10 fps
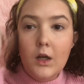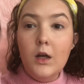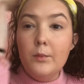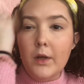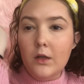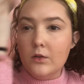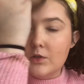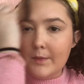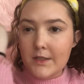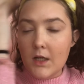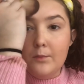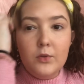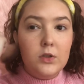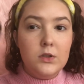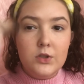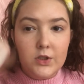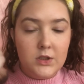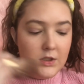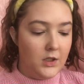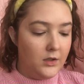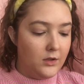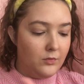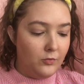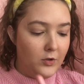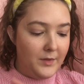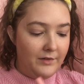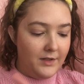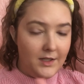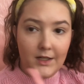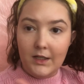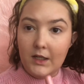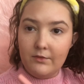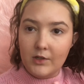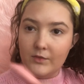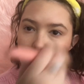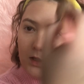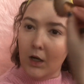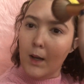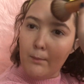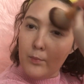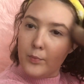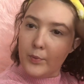And I apply a little to my temples just to warm everything and even everything up.